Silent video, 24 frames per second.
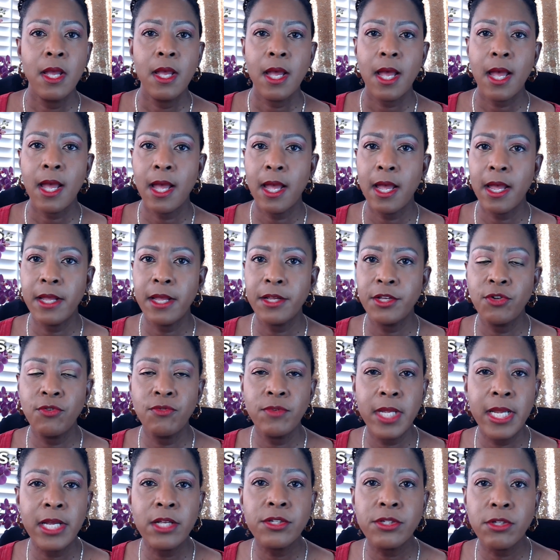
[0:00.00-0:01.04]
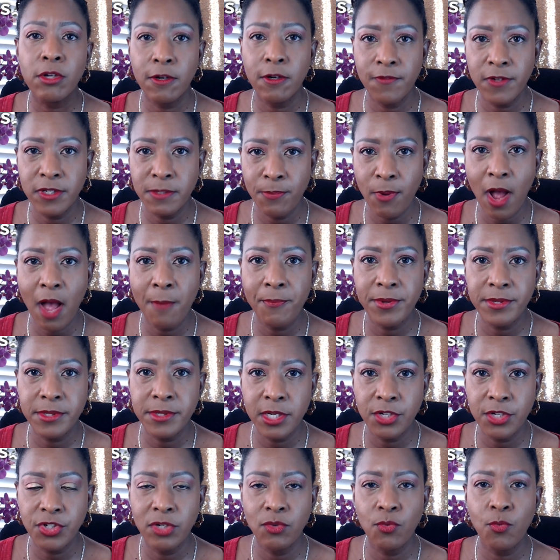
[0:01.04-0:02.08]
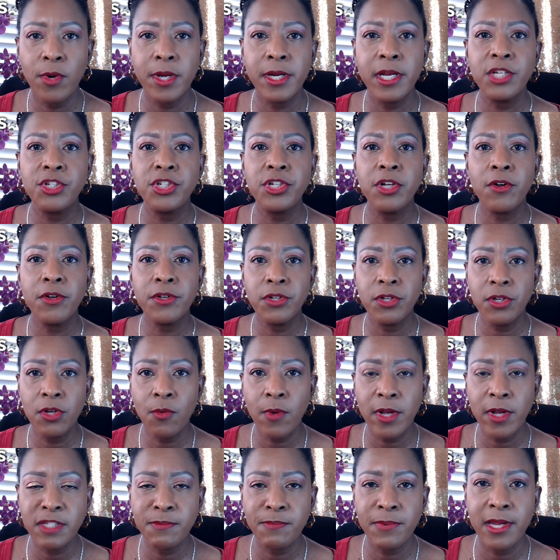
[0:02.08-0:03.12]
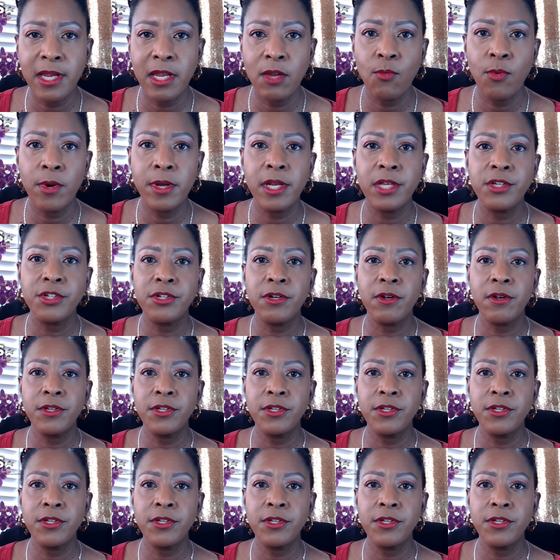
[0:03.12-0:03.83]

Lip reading: unique service proposition? What is your USP? What is your